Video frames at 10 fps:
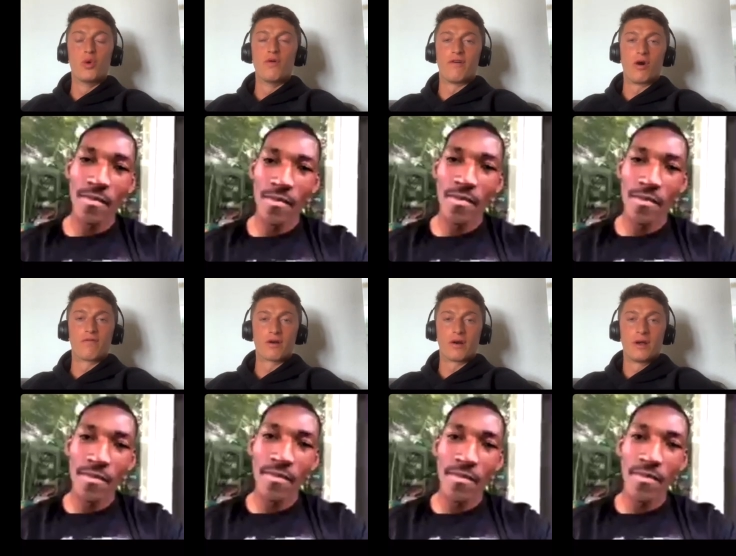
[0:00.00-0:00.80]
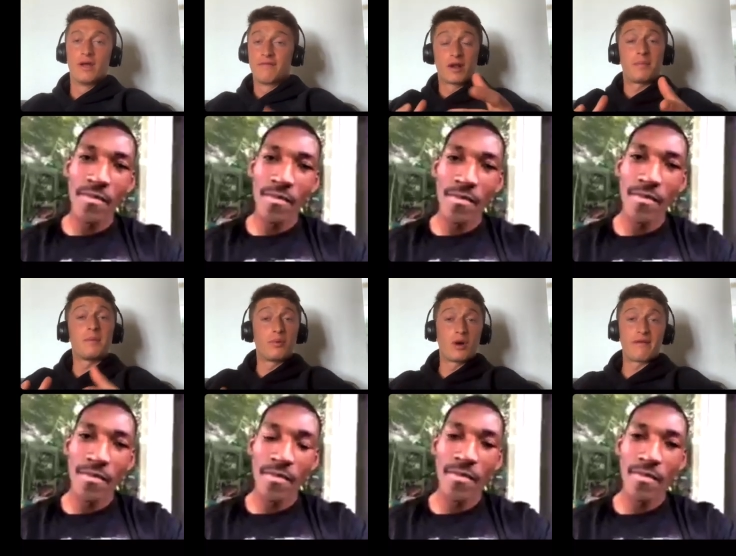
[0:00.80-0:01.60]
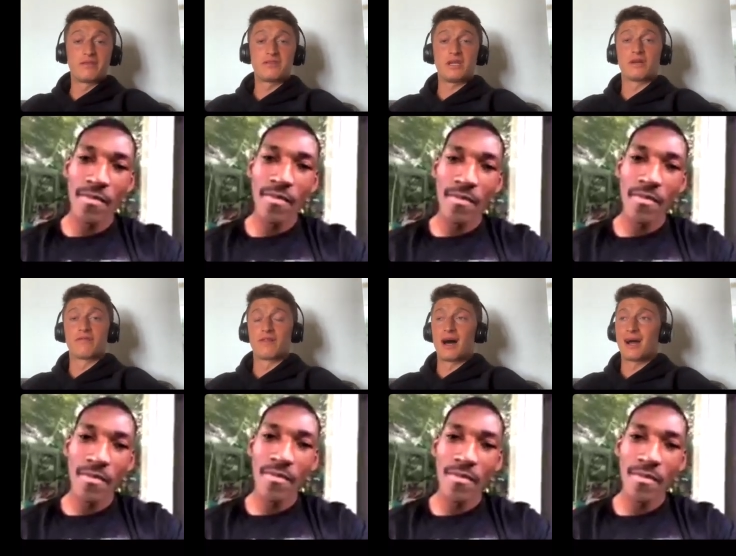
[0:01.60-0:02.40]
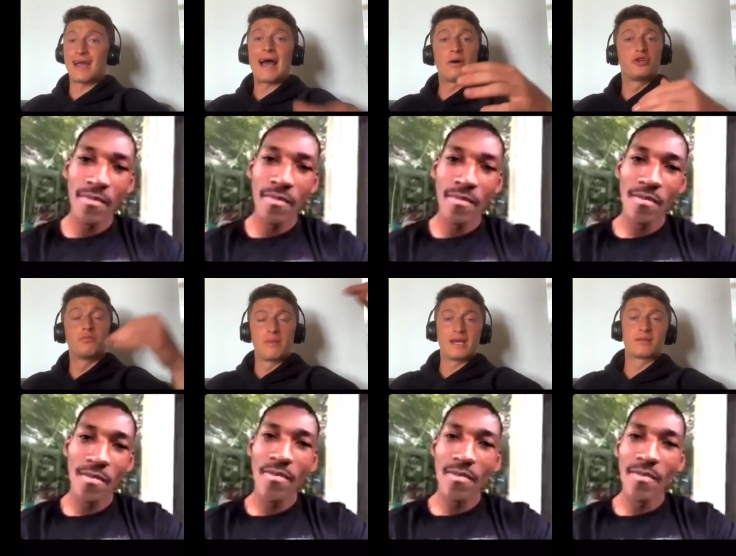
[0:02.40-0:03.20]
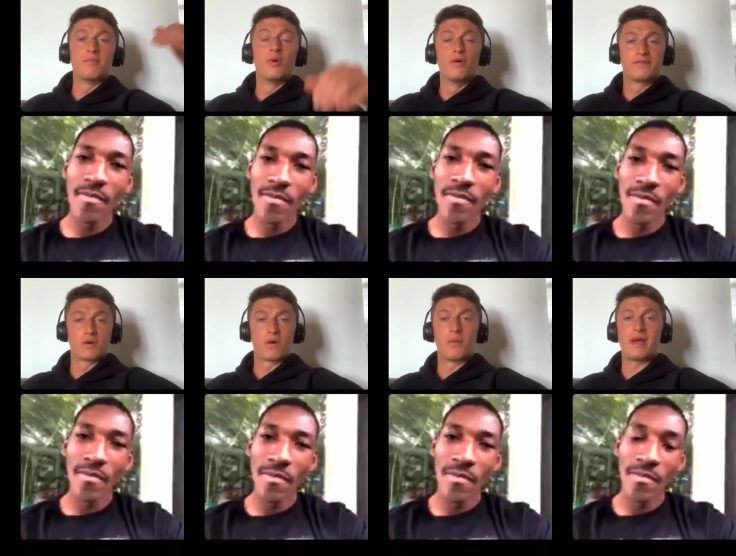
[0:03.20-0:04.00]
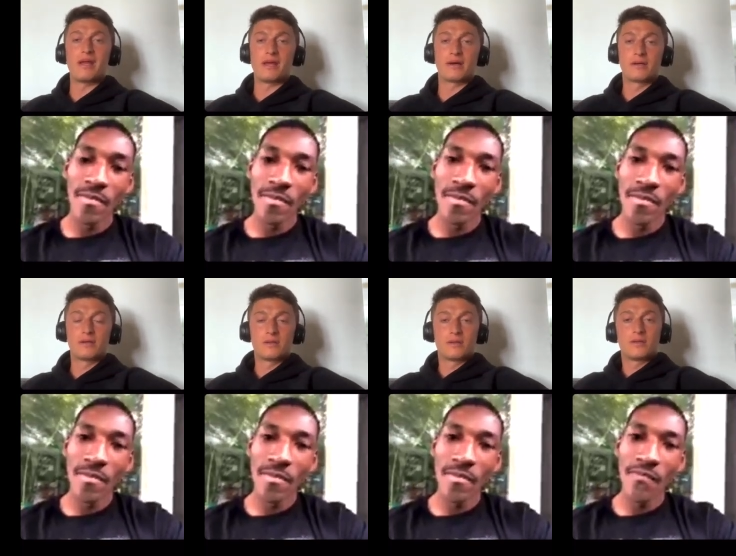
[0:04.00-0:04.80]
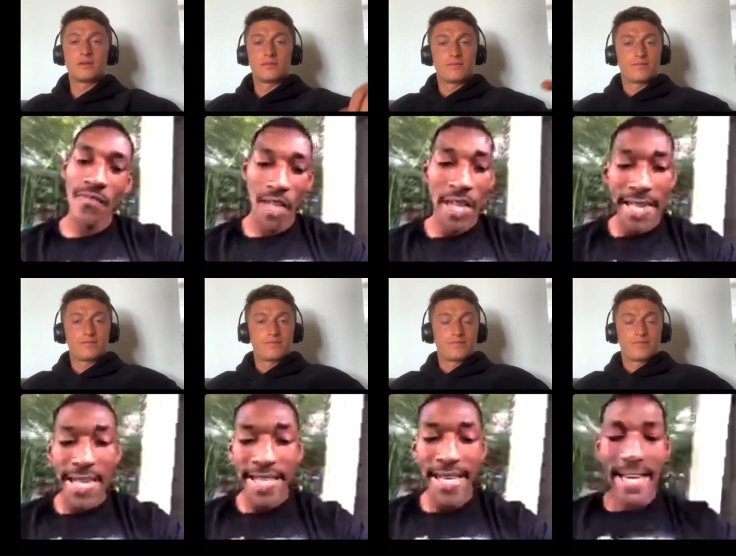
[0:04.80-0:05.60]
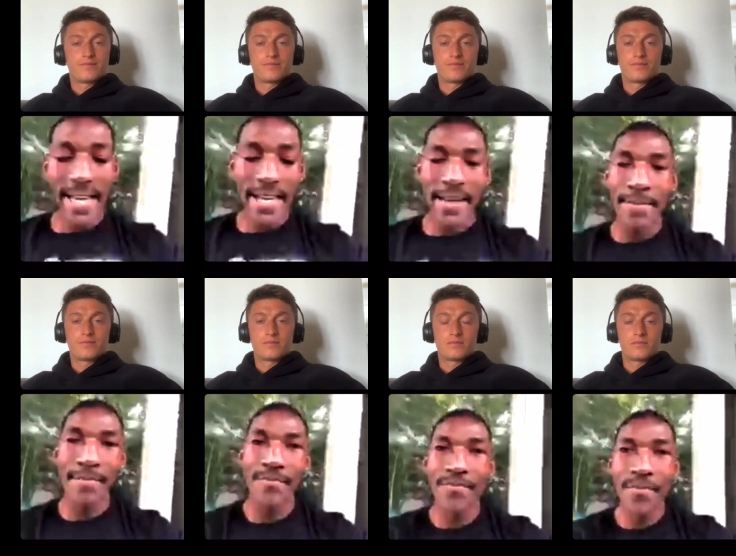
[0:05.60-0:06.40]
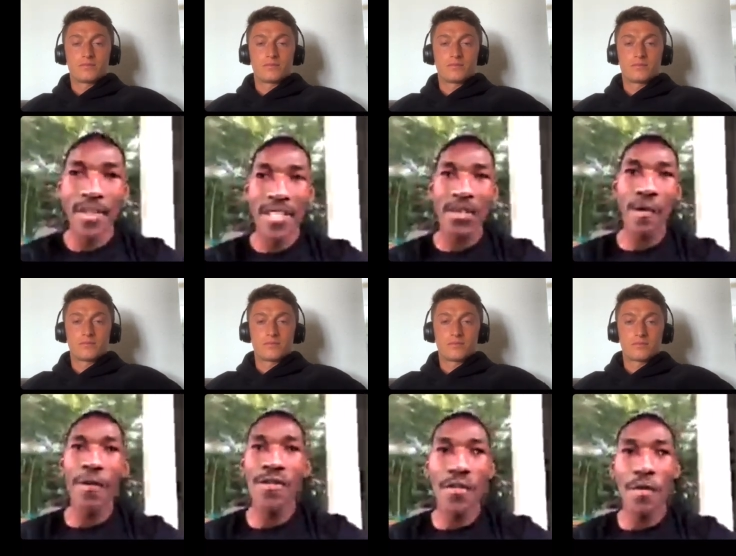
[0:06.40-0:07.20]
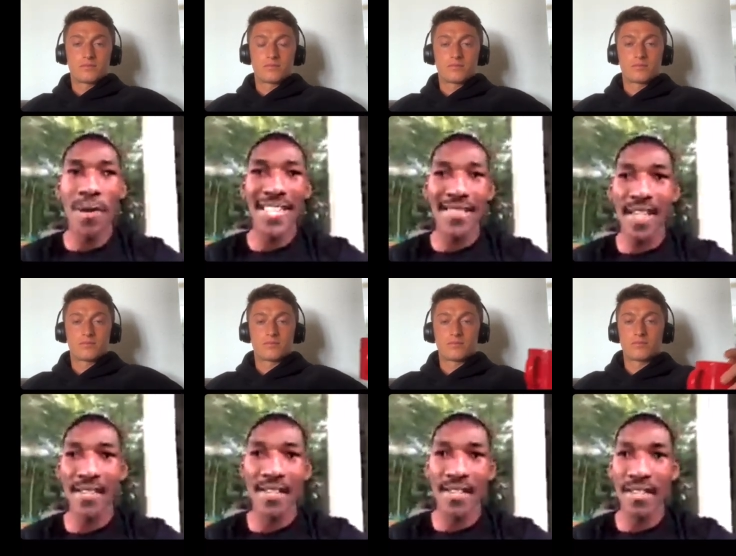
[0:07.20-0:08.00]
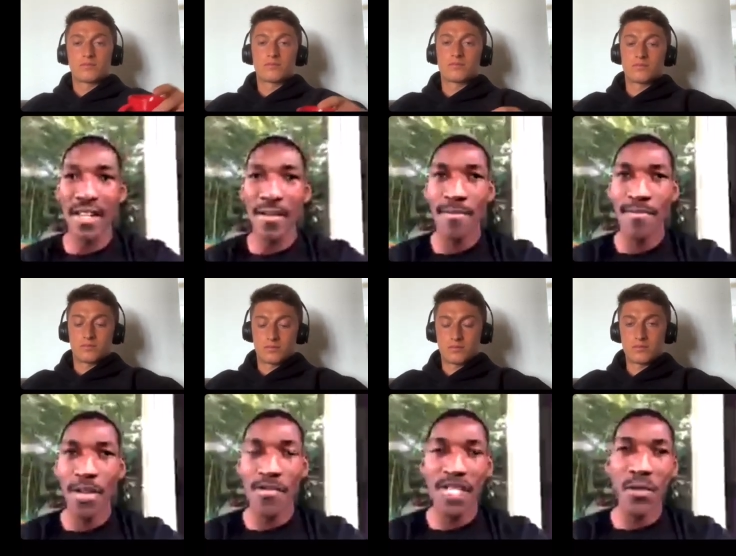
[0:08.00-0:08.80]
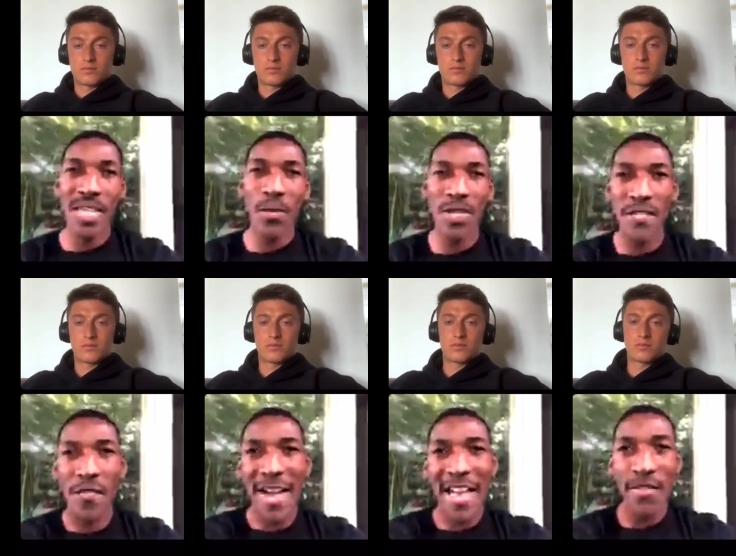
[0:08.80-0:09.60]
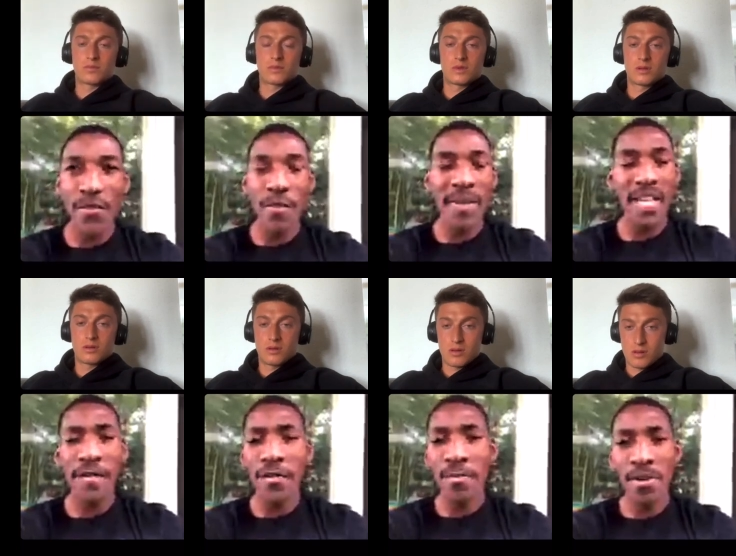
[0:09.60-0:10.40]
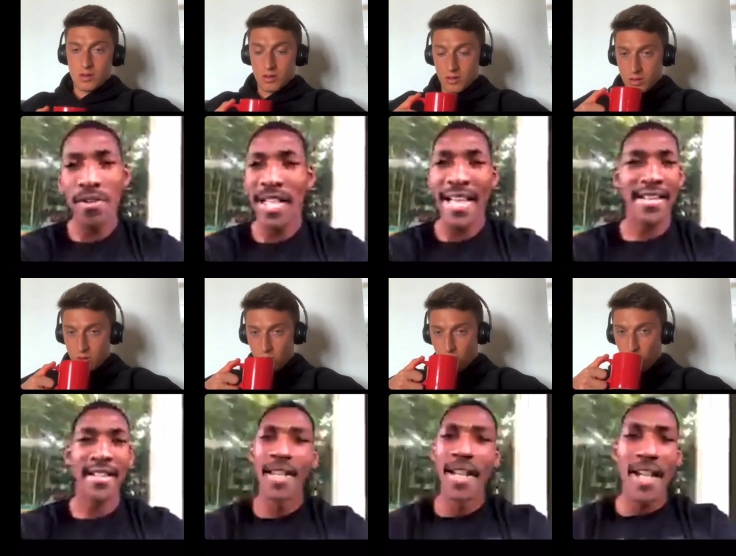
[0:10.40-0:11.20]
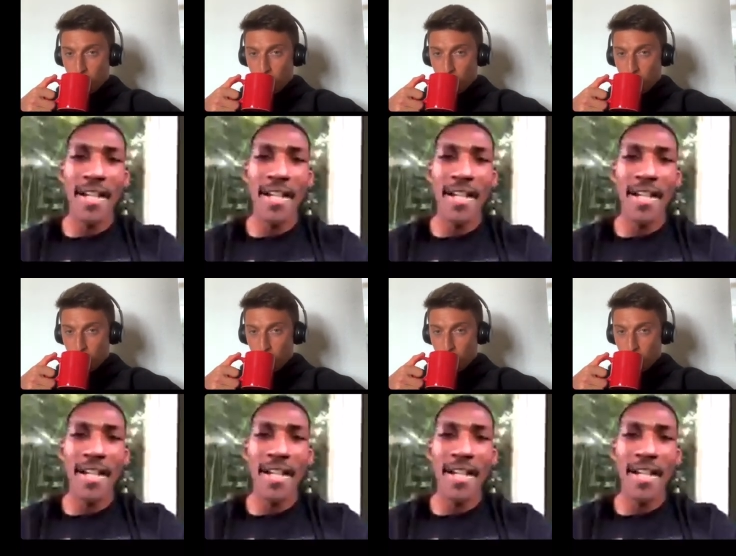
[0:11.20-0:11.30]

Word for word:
Speaker 1: over? For the people who haven't seen your vlog, how'd you make the move to Romania? Yeah.
Speaker 2: Um, okay. So first of all, I started um, obviously when I was five with playing football, like every